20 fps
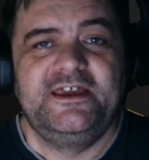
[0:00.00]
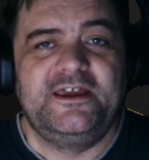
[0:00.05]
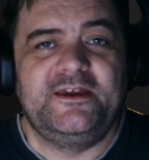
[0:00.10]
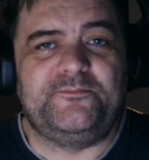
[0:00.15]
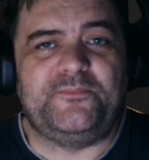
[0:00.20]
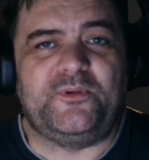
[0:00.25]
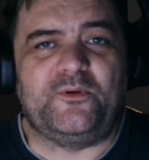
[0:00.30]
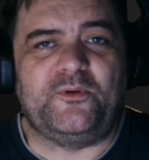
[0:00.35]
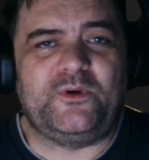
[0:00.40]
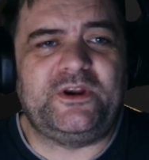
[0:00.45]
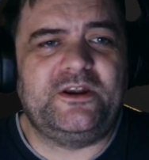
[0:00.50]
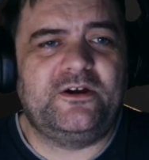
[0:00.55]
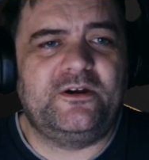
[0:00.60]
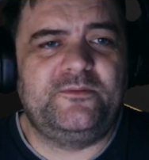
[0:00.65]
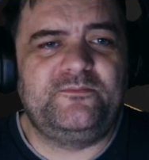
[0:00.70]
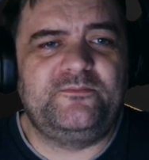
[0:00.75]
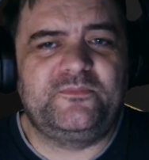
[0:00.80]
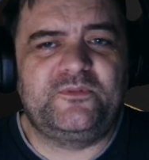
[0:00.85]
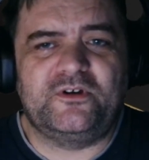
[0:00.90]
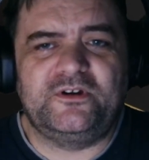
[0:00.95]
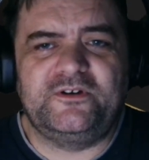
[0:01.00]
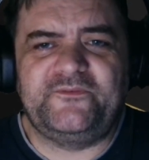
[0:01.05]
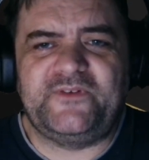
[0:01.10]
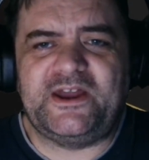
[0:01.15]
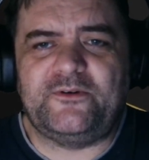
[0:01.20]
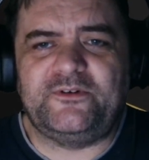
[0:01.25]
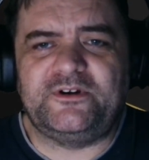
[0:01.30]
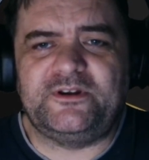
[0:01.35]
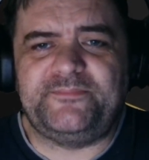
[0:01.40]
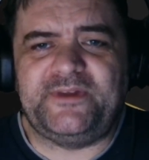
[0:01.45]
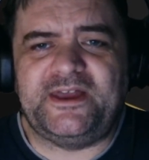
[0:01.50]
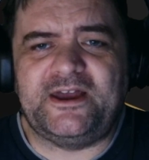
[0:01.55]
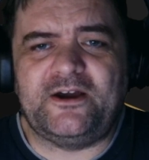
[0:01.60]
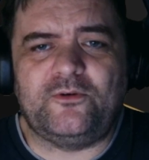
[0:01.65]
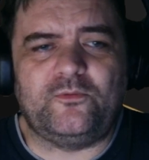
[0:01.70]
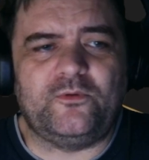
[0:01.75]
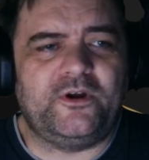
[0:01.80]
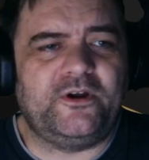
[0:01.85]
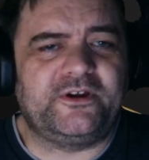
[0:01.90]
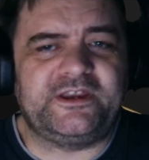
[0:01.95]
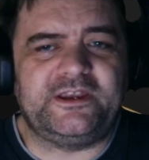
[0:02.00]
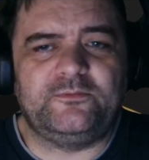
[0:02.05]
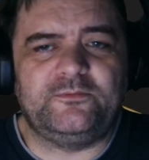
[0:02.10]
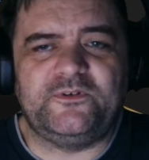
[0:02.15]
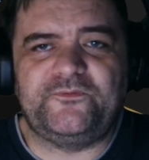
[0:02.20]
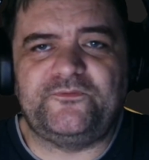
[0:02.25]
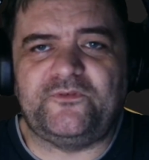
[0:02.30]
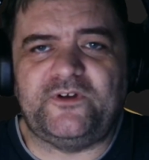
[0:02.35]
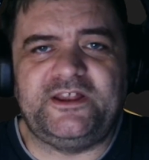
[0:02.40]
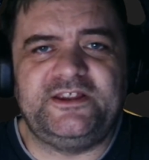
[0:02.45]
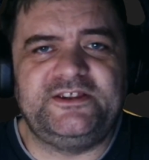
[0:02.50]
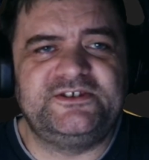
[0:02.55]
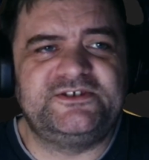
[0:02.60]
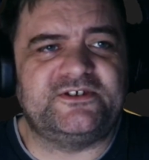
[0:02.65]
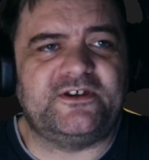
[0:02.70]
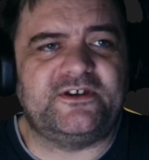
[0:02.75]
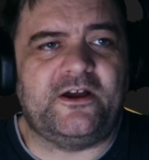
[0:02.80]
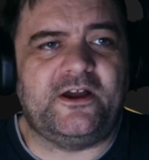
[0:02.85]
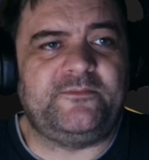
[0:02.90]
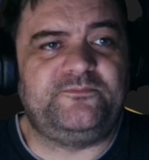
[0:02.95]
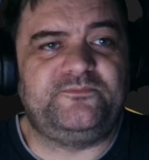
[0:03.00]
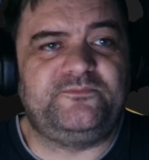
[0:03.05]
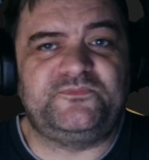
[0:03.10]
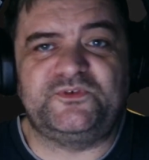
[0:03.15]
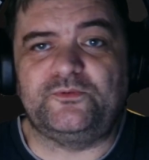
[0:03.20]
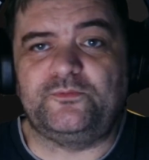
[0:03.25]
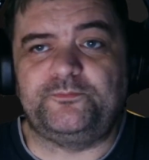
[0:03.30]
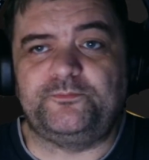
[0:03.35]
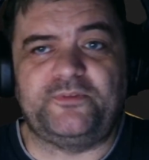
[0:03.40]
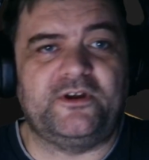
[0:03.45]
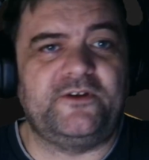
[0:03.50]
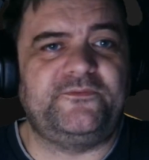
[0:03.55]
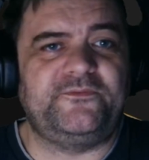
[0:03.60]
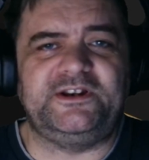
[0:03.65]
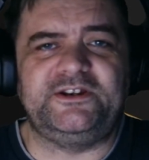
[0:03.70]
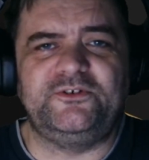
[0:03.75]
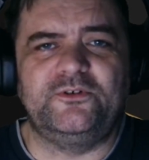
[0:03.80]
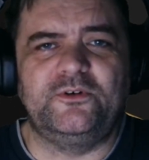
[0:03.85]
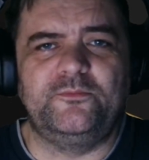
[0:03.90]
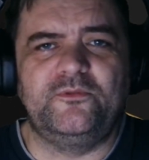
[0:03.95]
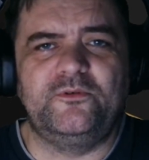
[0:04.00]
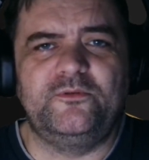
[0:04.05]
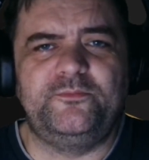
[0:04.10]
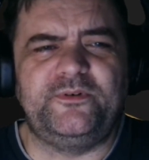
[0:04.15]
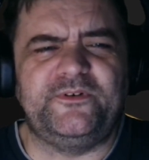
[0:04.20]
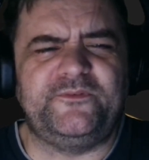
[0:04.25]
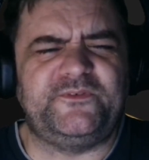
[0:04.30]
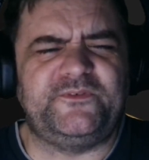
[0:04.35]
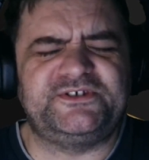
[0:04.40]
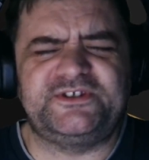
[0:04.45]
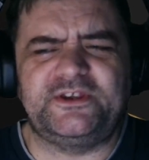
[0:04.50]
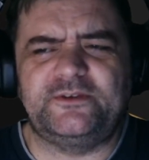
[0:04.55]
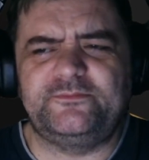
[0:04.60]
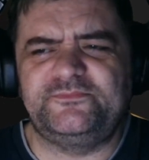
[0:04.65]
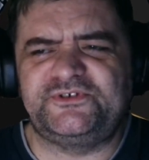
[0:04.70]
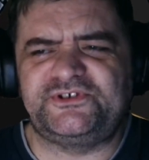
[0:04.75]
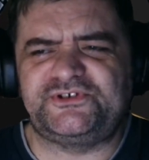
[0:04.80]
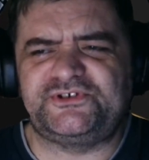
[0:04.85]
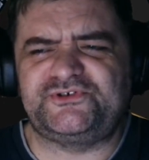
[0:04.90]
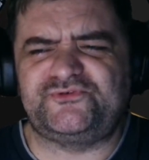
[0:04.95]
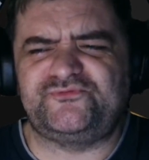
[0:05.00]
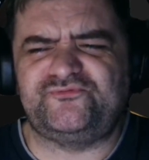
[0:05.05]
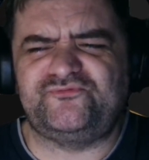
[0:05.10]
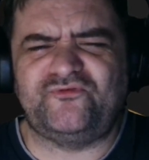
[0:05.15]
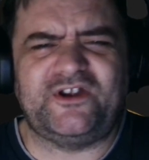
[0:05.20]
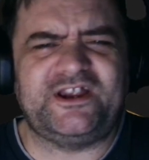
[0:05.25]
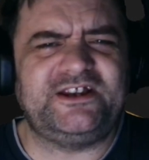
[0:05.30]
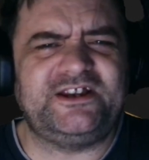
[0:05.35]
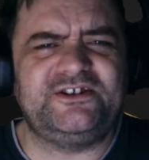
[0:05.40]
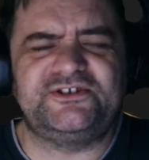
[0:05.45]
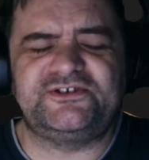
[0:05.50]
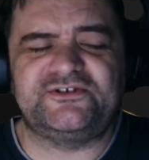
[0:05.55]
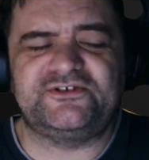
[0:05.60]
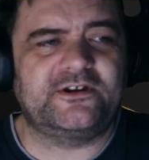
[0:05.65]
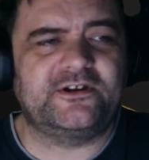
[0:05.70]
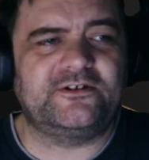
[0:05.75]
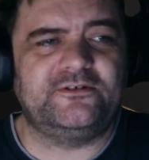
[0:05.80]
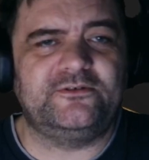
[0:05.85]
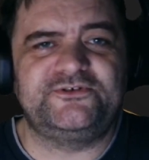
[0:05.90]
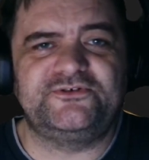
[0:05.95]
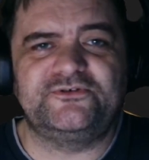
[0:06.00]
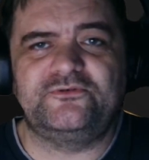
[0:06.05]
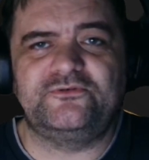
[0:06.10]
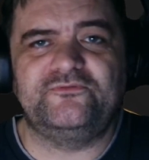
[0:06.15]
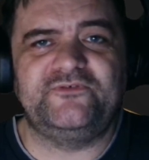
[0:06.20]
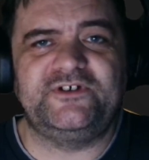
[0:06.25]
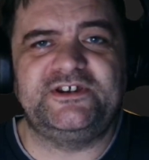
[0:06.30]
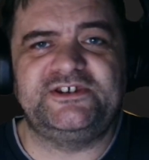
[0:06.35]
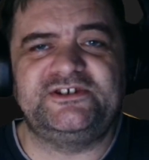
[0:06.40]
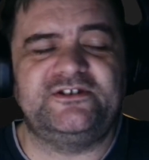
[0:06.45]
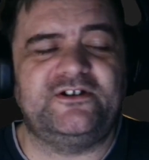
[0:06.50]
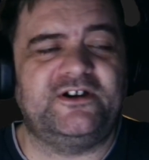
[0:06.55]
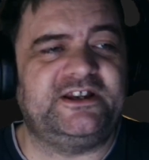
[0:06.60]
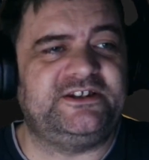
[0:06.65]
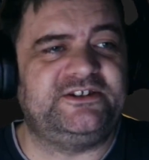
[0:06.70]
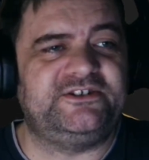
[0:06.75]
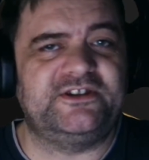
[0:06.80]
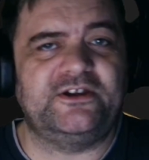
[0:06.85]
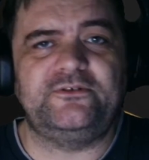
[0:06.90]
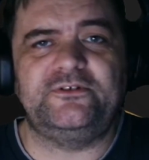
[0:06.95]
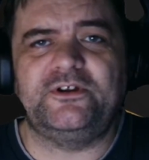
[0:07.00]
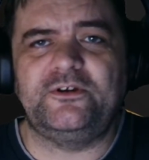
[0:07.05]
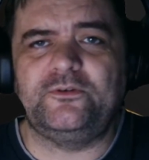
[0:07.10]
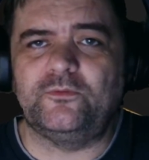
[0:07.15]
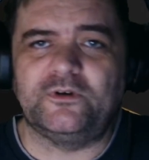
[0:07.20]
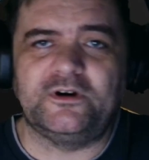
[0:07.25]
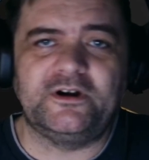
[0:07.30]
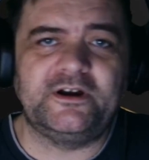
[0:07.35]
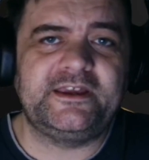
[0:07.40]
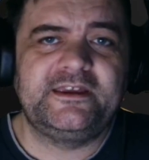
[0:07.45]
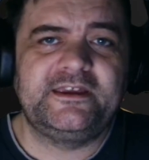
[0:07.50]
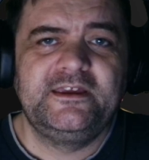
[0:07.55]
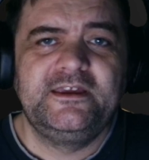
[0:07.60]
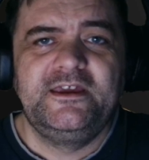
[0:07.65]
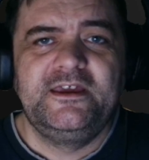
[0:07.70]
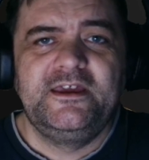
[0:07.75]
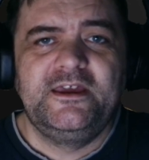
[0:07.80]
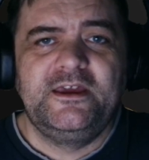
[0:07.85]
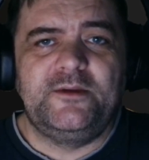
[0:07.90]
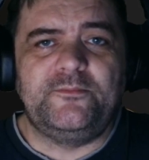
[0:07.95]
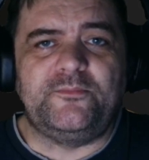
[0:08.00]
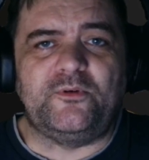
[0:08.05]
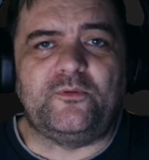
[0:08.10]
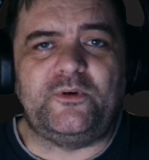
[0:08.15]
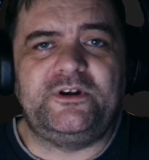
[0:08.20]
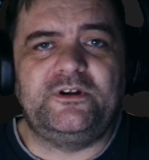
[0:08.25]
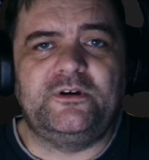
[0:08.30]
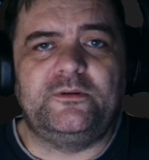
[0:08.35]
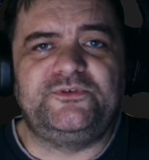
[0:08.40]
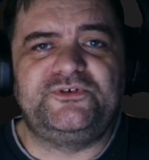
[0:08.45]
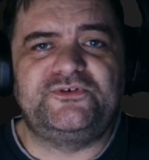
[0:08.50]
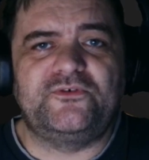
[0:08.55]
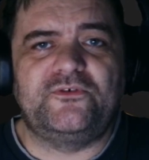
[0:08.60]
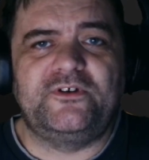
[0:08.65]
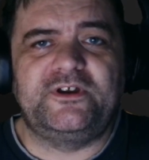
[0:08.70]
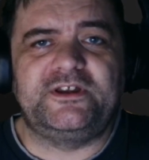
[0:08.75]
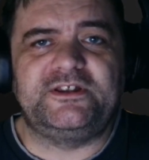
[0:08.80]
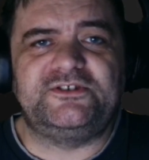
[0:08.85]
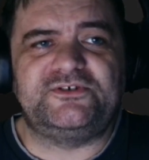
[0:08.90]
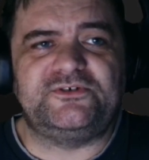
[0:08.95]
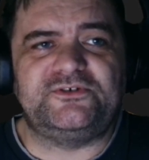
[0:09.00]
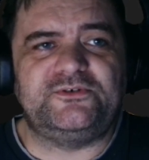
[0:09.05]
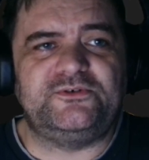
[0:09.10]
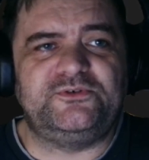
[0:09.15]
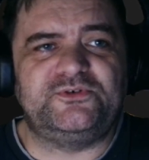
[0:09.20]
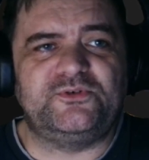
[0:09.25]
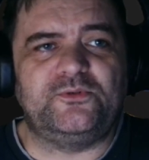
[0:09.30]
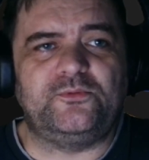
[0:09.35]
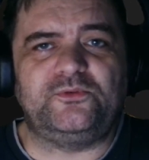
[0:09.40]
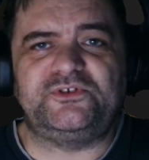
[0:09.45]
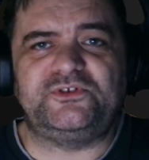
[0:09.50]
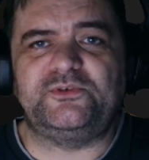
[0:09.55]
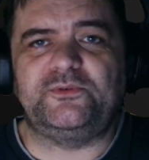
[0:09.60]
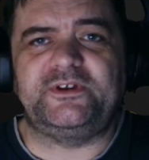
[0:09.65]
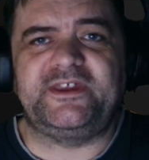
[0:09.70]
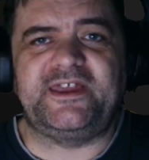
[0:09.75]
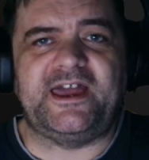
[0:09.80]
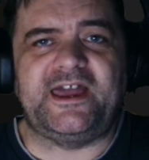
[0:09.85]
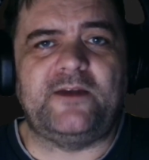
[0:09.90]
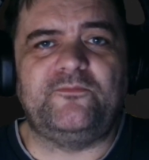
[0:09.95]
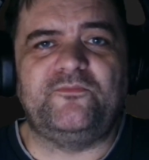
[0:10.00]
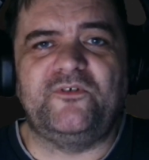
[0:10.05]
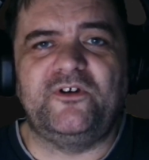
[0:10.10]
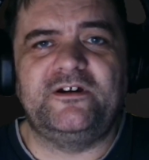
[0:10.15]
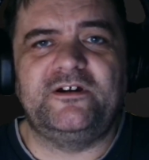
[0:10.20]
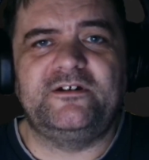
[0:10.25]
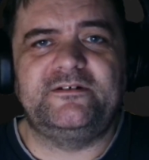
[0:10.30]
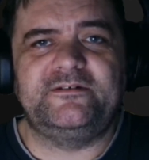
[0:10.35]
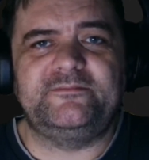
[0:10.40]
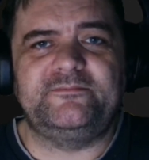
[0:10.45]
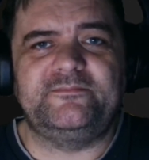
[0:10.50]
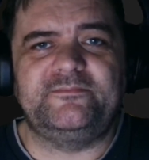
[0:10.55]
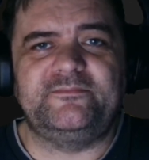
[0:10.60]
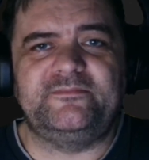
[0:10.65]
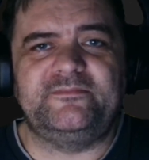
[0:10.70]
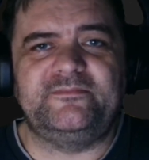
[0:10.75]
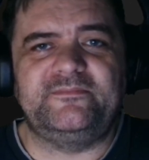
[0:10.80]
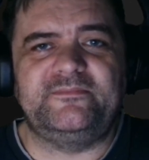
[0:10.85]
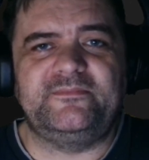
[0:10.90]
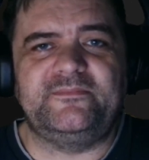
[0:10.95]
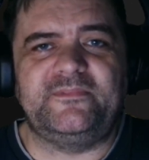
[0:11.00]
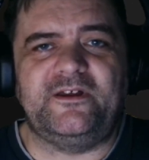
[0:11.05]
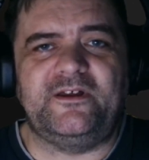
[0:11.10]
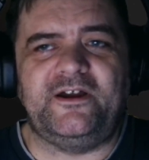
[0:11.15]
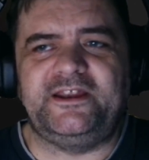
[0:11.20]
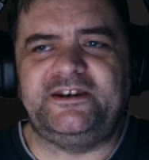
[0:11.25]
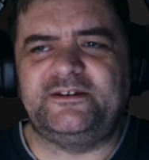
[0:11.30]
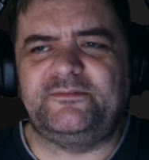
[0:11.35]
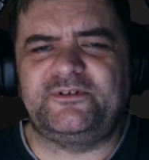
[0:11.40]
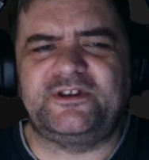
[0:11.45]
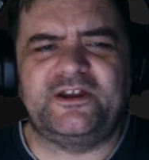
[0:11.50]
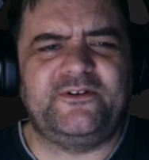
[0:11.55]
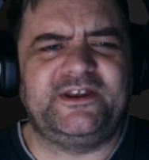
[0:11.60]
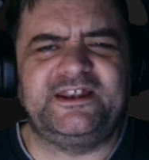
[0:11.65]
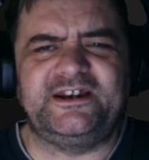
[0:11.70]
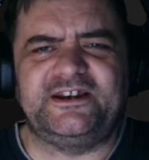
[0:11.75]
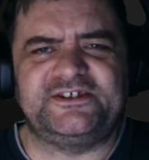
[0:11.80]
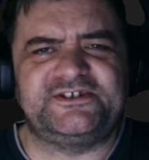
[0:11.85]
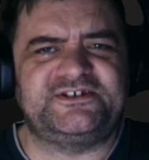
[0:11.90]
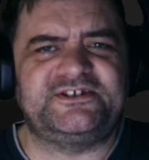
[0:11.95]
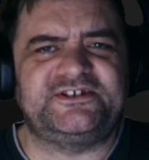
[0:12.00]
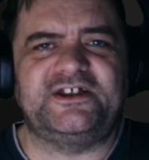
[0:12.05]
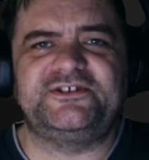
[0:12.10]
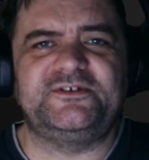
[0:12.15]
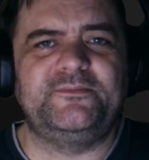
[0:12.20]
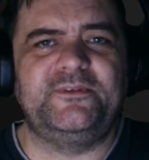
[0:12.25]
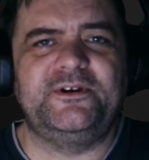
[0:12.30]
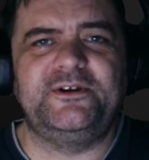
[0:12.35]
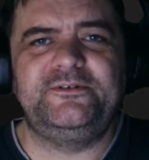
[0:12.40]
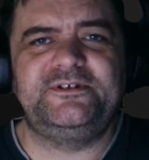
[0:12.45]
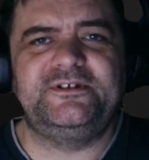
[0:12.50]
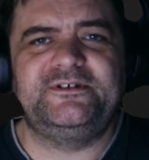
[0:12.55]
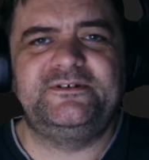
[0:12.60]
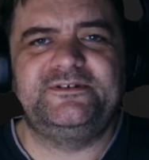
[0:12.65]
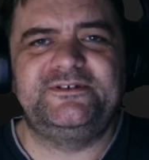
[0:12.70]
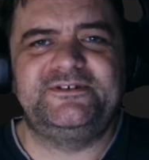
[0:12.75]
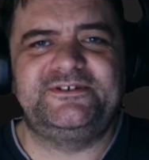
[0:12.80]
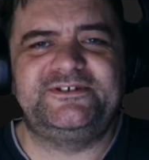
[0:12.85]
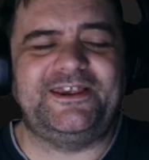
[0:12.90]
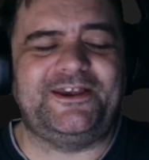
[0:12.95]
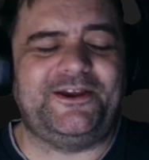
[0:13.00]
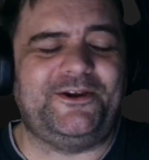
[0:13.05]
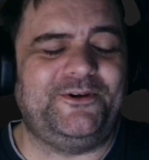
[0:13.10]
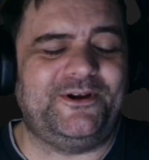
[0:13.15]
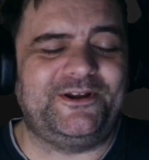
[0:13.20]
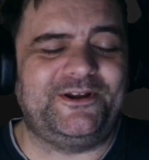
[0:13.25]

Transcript: but when I'm kind of out and about working with friends, I talk perfectly normal, but for some strange psychological reason, I don't know why, but when I'm trying to talk to a camera, I end up going into stutter mode. So I